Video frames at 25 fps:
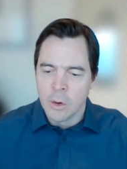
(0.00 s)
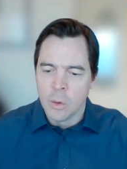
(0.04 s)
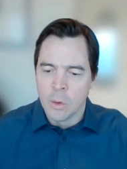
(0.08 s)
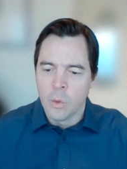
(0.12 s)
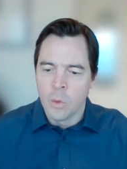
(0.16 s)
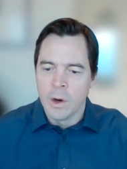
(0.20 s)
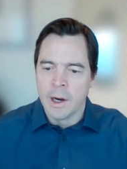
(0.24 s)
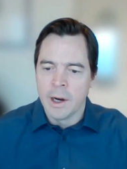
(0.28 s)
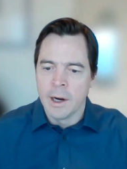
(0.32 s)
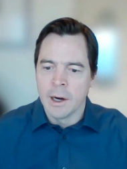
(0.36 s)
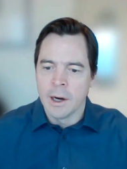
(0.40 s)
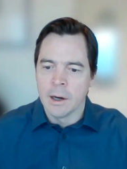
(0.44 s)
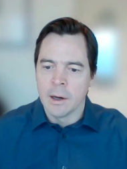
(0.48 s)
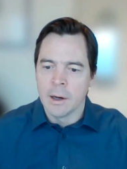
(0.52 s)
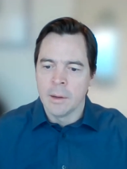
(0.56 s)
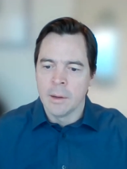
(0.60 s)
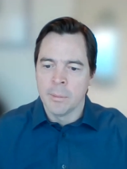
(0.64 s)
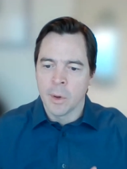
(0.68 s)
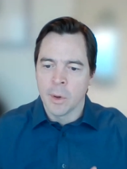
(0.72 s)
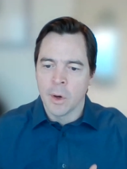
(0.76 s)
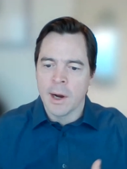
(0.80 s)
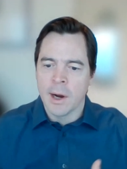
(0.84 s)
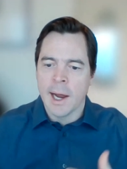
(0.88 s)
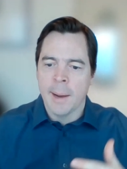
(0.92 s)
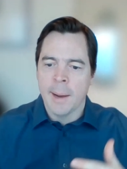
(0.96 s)
where
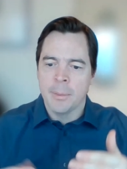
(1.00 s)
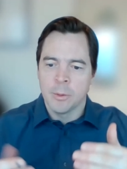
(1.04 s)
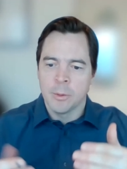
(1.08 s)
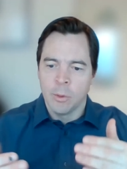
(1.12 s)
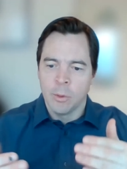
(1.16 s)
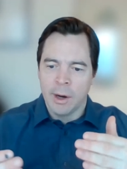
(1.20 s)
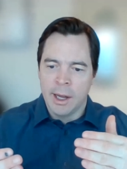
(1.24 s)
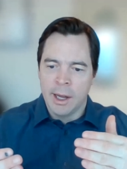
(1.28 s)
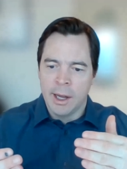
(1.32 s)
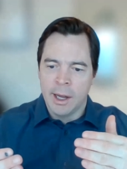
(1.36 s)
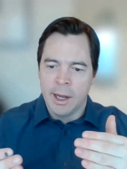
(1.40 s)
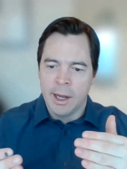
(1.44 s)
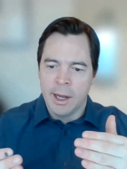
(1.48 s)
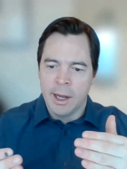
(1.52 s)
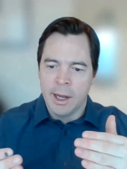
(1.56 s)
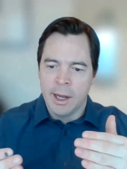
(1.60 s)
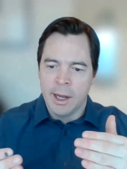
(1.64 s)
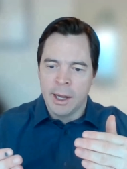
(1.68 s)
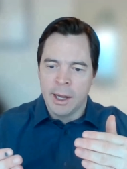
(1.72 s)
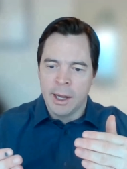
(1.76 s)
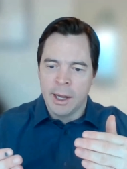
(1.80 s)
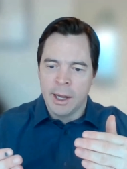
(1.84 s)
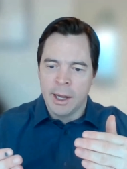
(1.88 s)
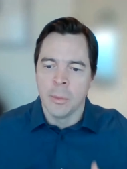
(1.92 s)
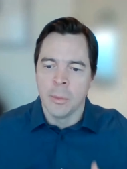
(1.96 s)
perhaps we're able
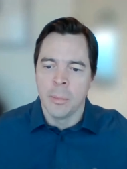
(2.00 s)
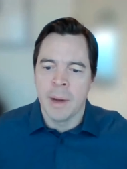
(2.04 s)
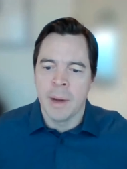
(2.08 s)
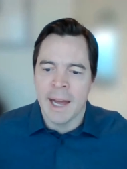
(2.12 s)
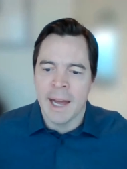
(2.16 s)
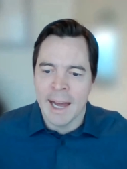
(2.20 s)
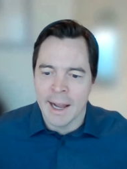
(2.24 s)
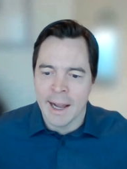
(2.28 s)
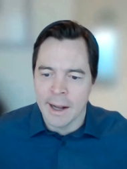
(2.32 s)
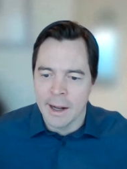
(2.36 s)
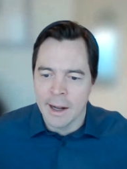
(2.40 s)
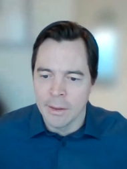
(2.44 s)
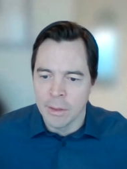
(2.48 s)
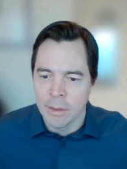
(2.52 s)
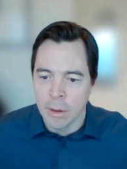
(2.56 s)
to pull back